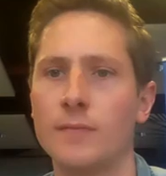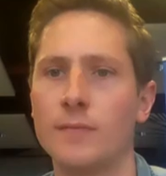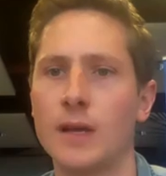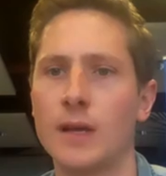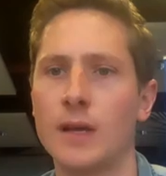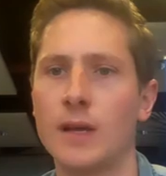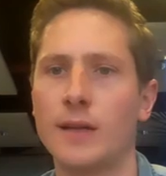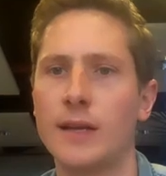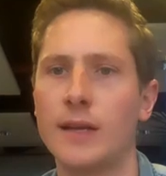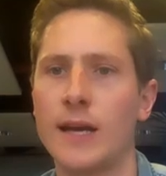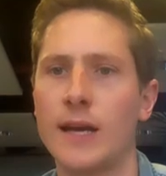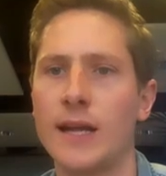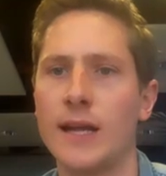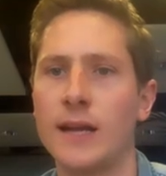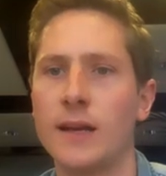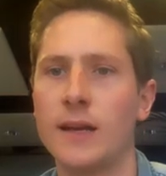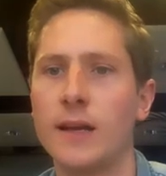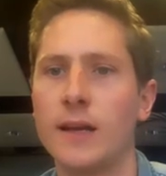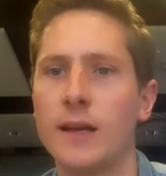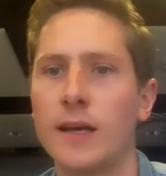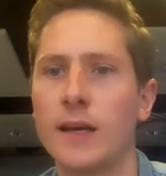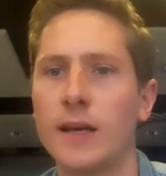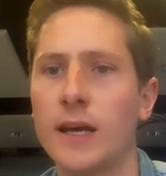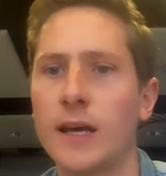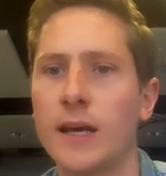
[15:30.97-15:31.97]
Then
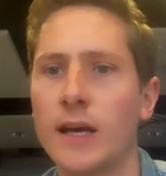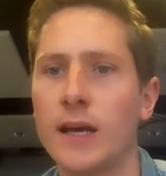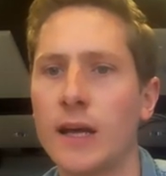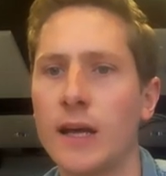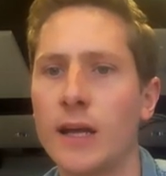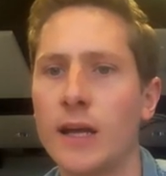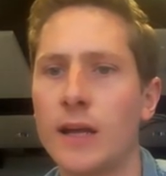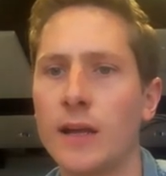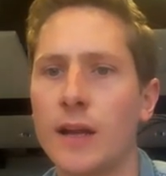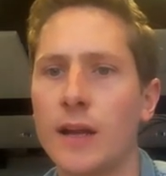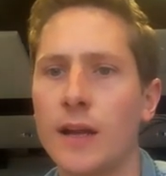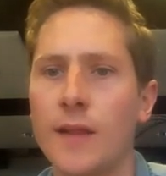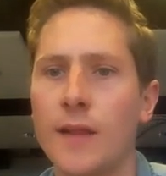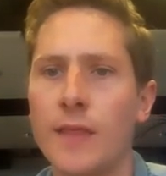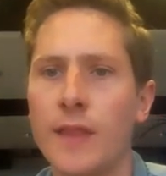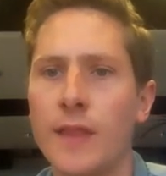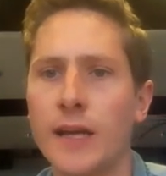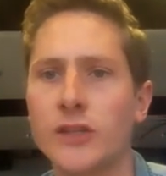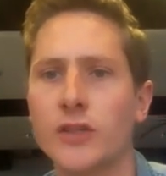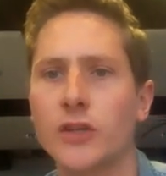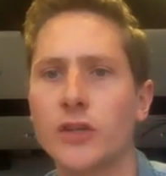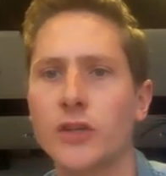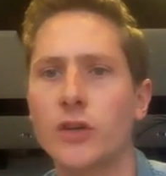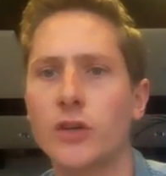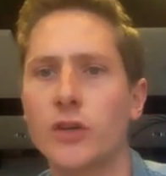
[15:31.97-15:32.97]
a
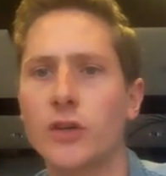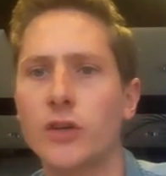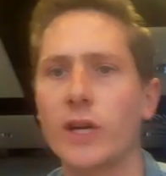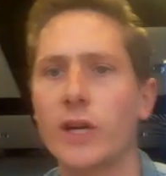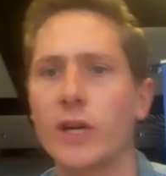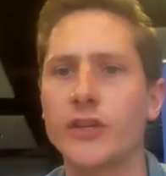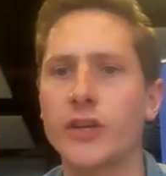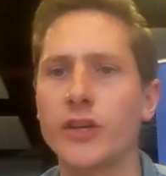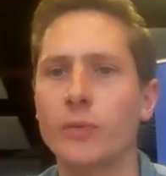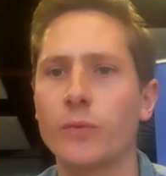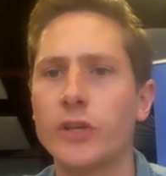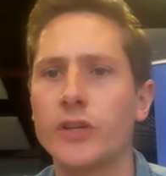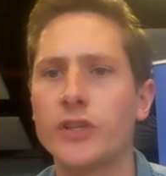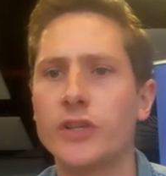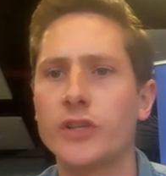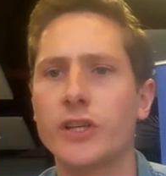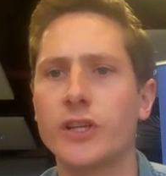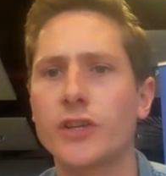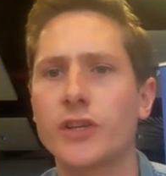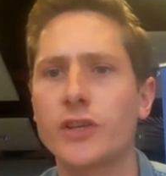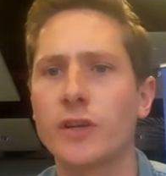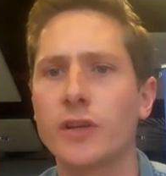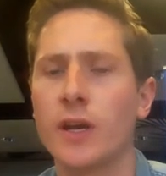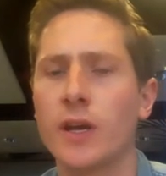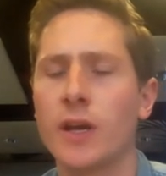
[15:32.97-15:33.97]
next question, which
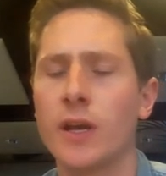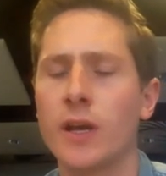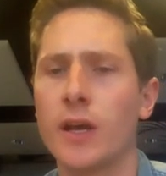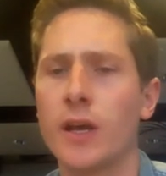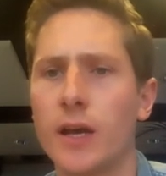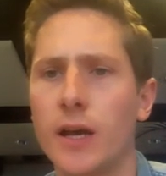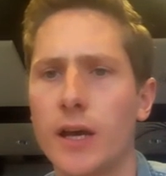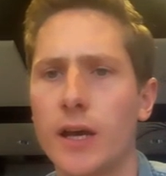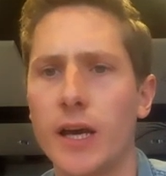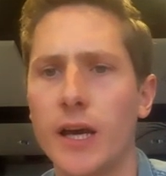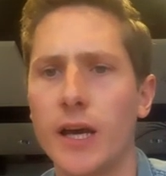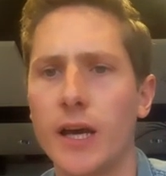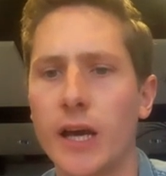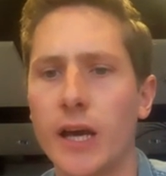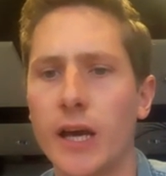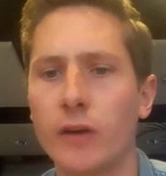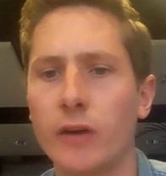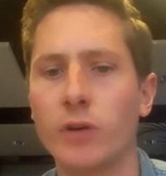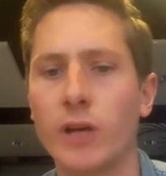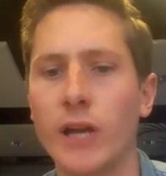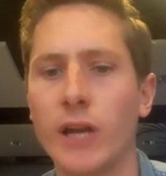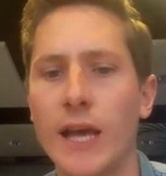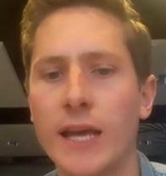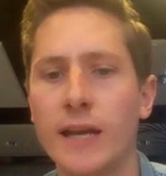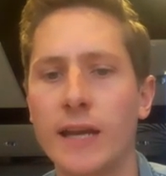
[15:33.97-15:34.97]
is
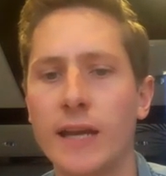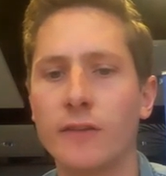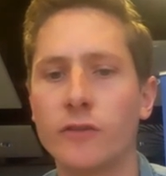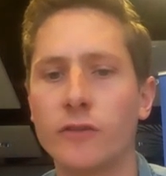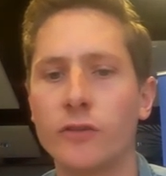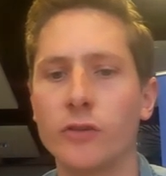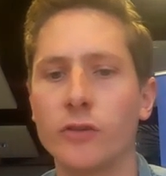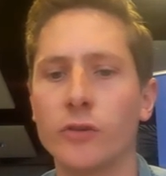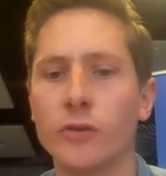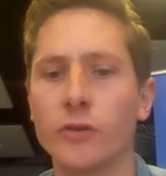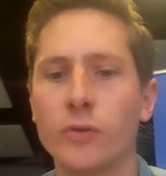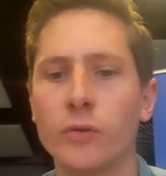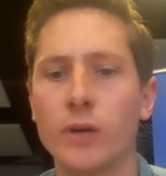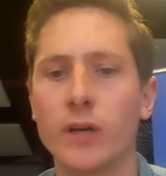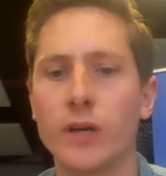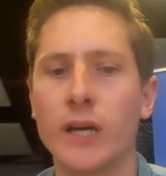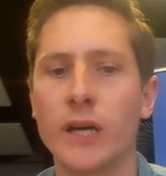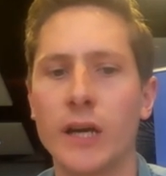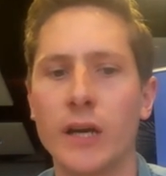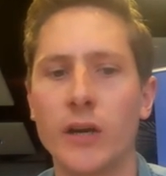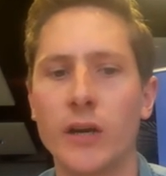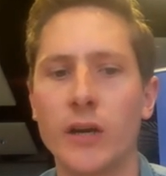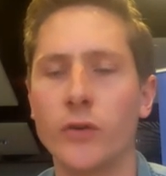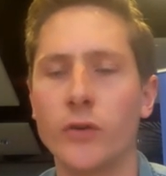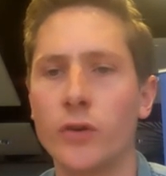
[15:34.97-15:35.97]
related to
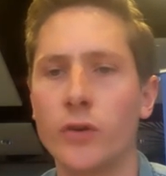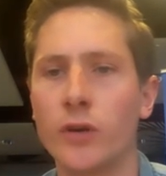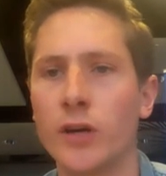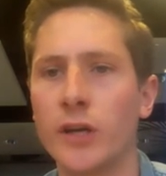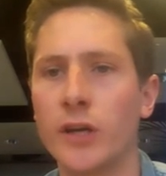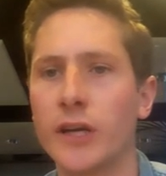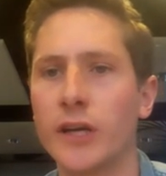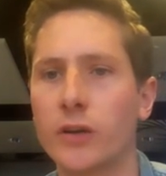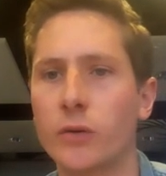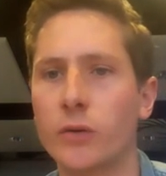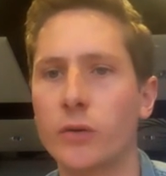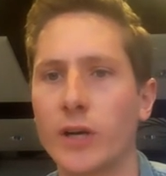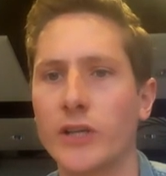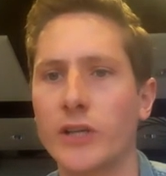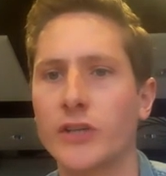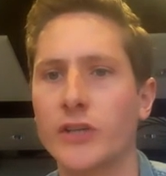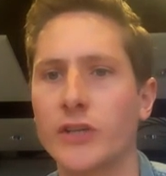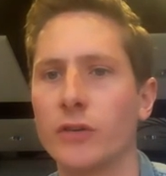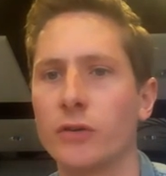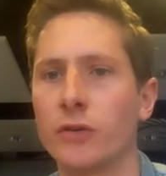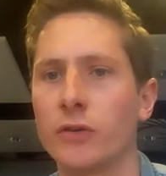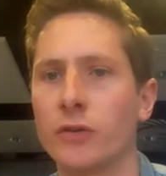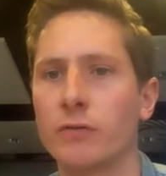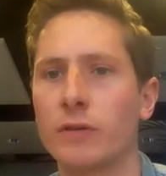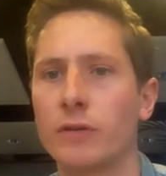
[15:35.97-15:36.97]
an earlier
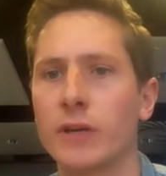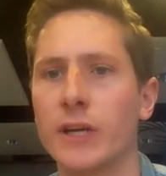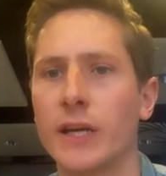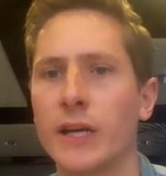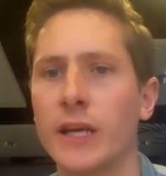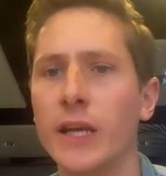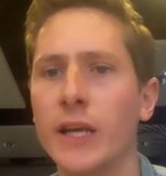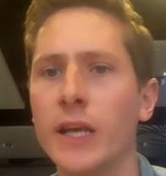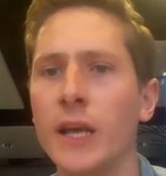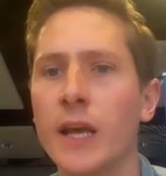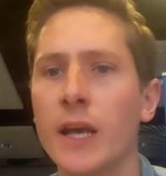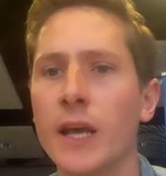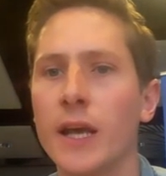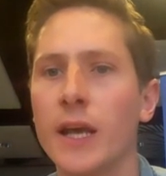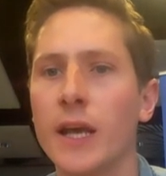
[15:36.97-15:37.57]
question already.